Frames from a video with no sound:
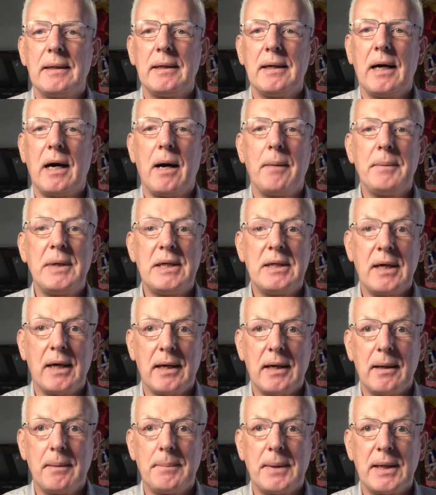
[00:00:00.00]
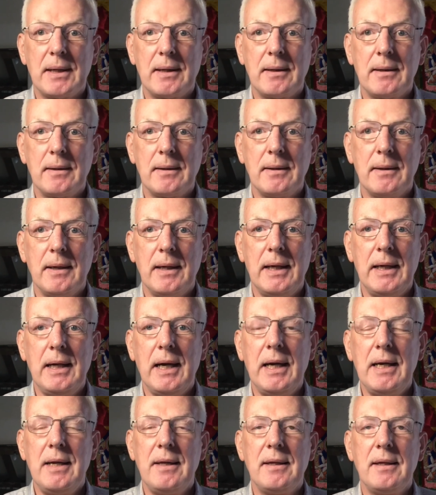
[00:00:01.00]
Amitabha, and
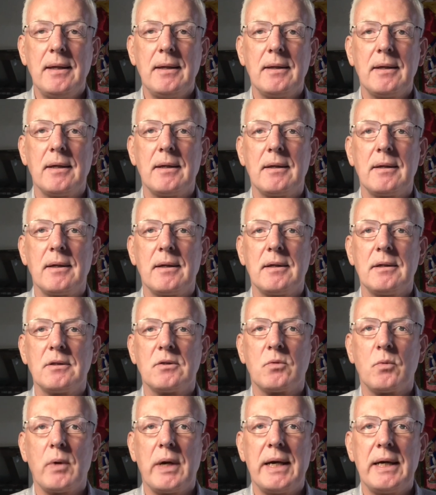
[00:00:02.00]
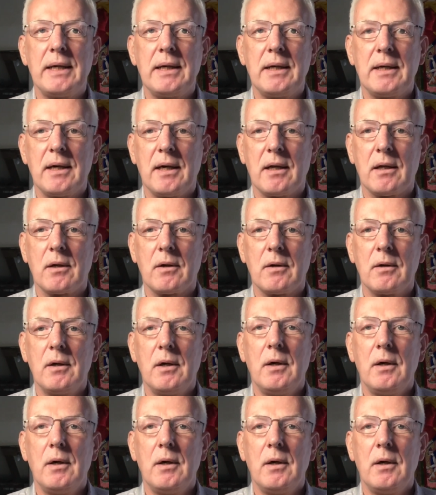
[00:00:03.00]
anything that is red in color.